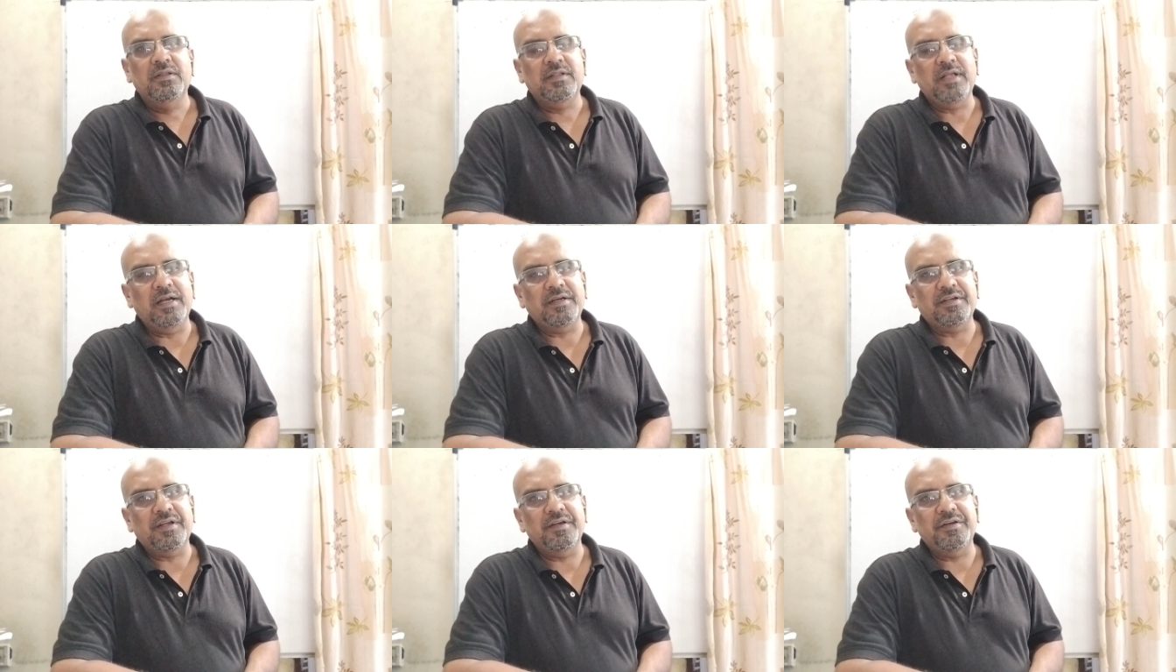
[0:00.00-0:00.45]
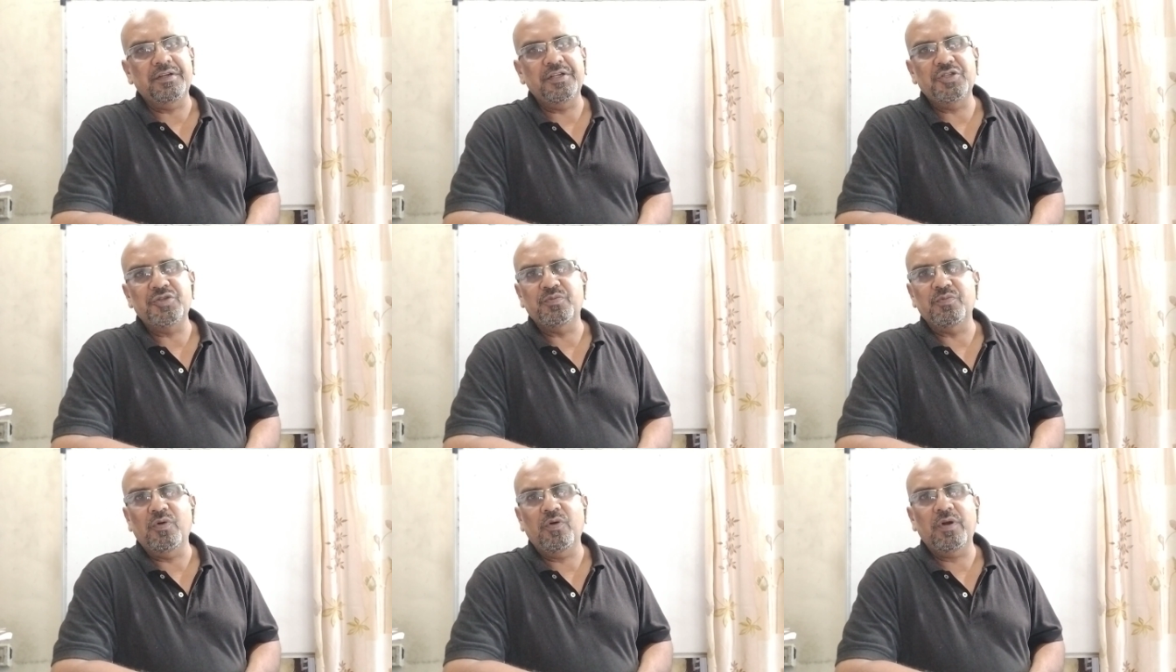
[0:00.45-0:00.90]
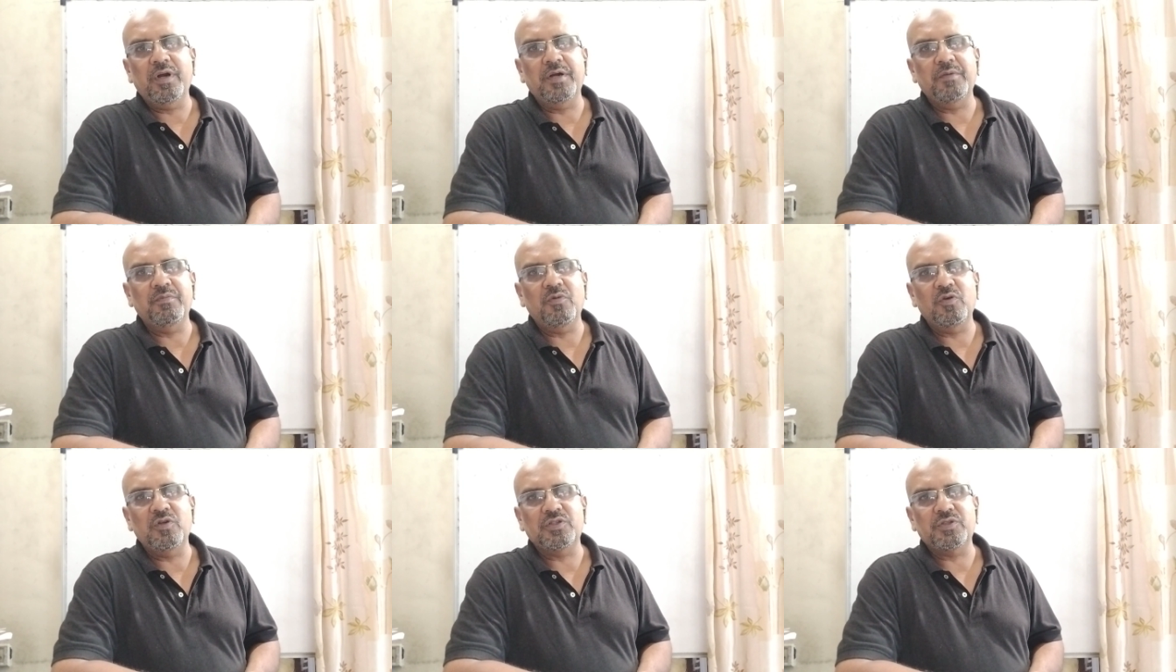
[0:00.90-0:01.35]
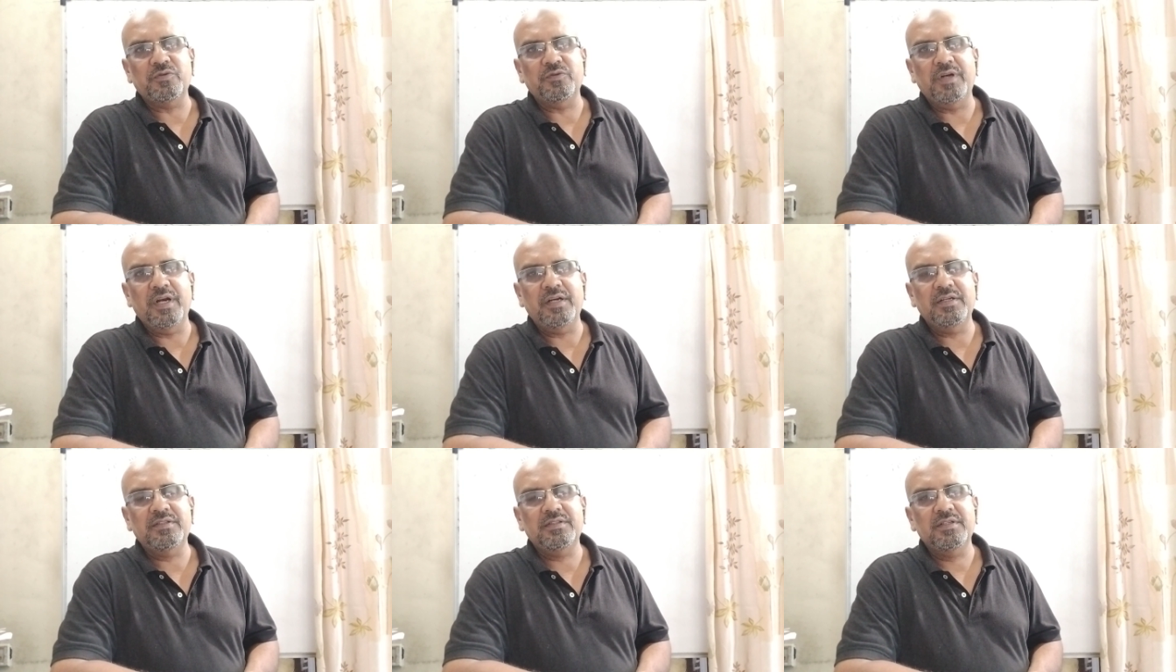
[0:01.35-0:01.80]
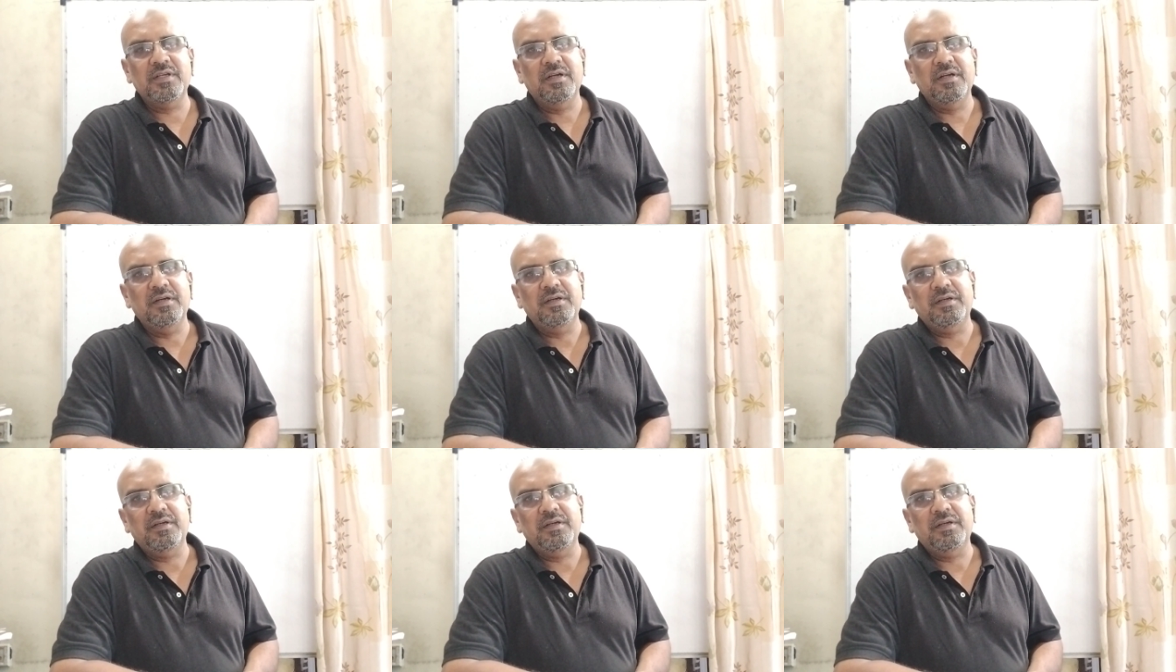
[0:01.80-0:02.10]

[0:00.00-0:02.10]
that can reach more and more students.